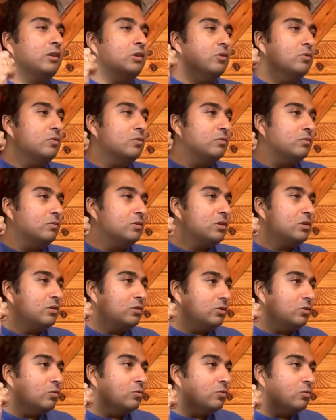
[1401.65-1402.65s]
You,
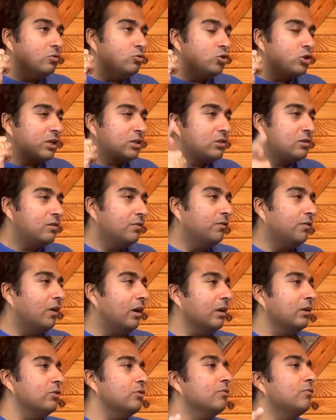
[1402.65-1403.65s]
you
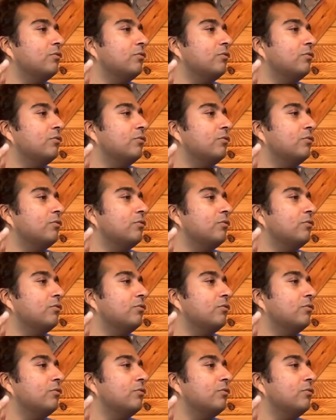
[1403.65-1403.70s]
justify,